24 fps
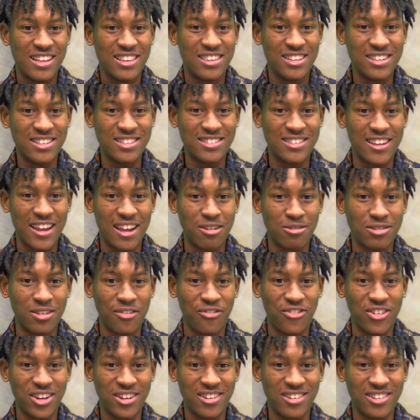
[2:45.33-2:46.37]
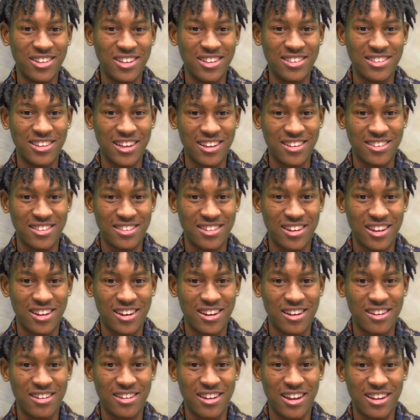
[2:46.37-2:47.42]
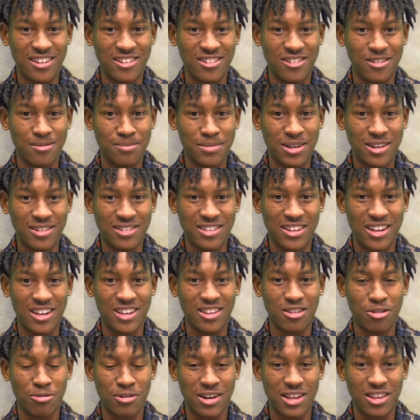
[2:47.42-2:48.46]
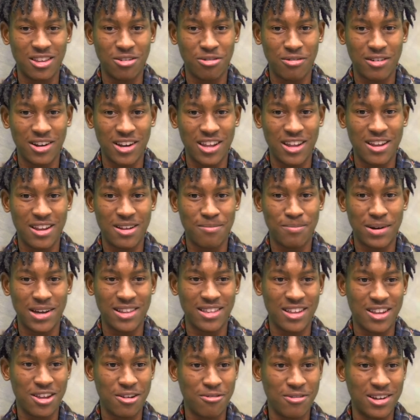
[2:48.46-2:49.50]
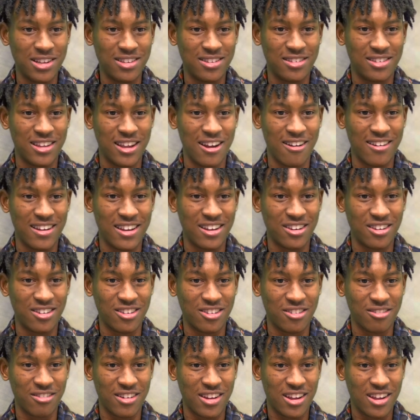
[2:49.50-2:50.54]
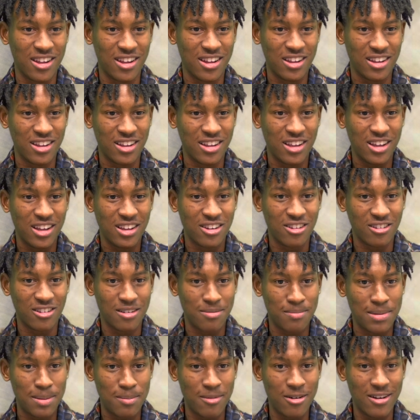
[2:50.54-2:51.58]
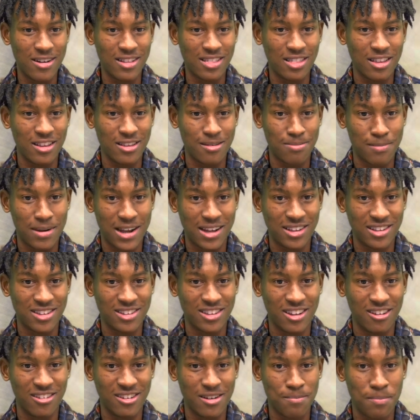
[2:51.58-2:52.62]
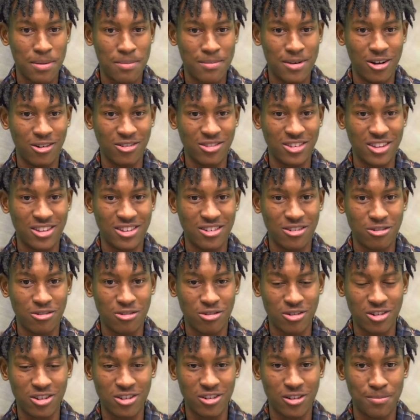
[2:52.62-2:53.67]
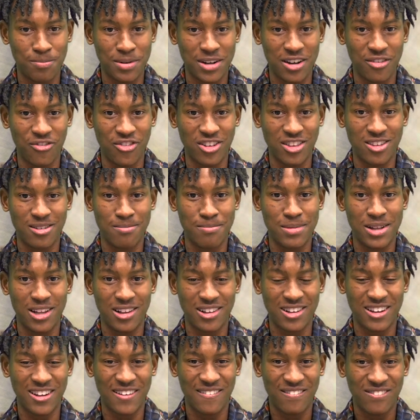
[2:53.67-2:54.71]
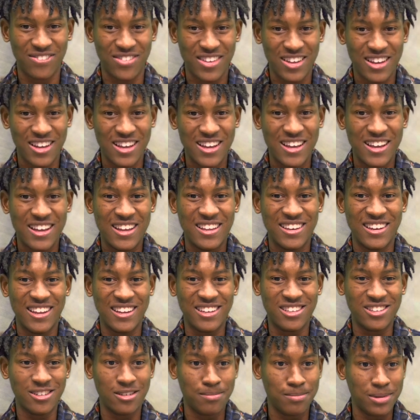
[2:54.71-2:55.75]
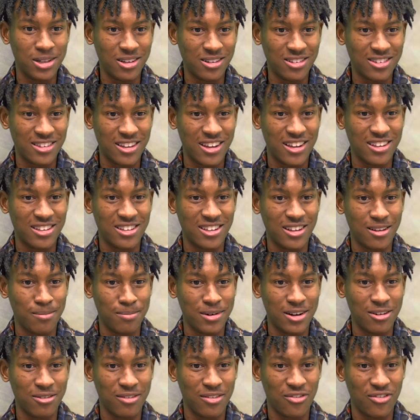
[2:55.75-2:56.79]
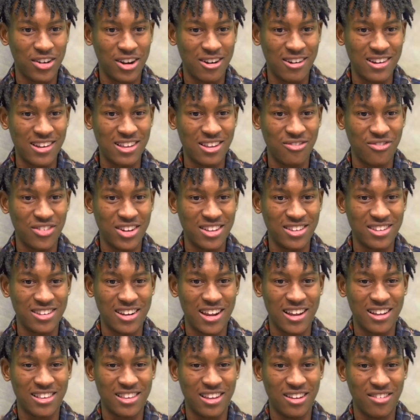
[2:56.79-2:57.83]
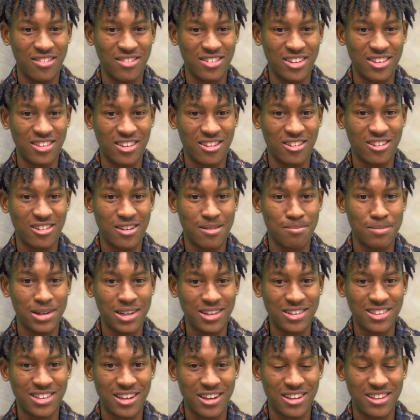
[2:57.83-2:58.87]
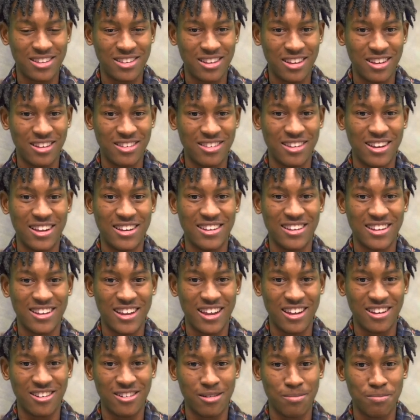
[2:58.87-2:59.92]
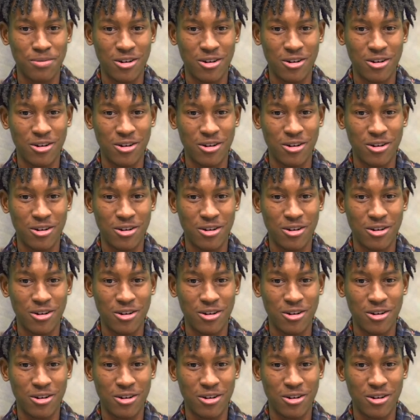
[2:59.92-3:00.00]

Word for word: This day was officially designated National Milk Day in 2020 by the U.S. dairy industry to commemorate this milestone and promote this nutritional benefit to milk. National Milk Day is celebrated with various events and activities, including milk tastings, educational